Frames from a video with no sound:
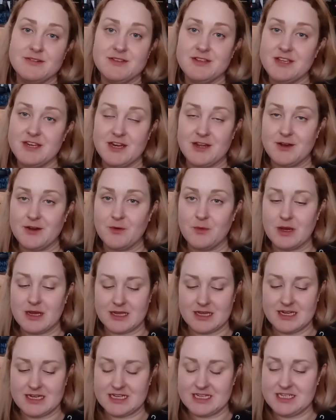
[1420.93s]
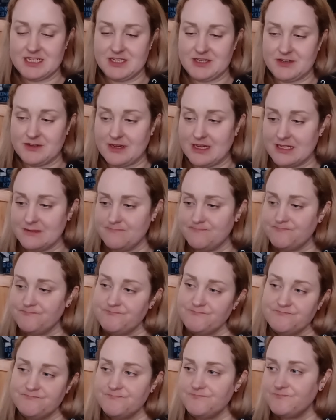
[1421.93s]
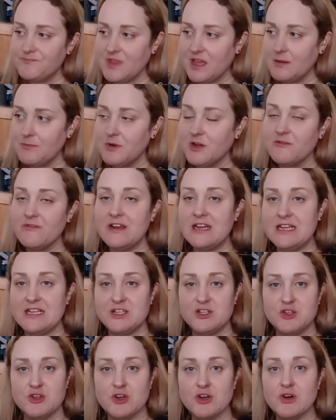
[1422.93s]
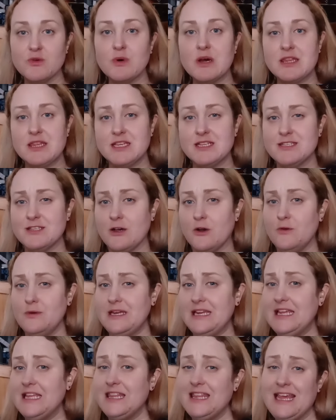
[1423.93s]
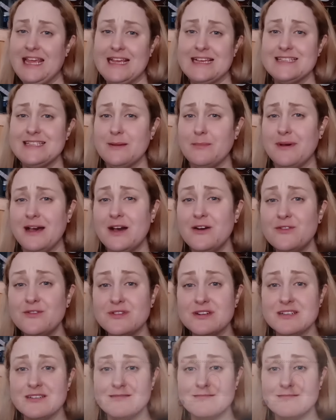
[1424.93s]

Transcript: you know, what can I do? I'm not really sure what this whole knee thing is about.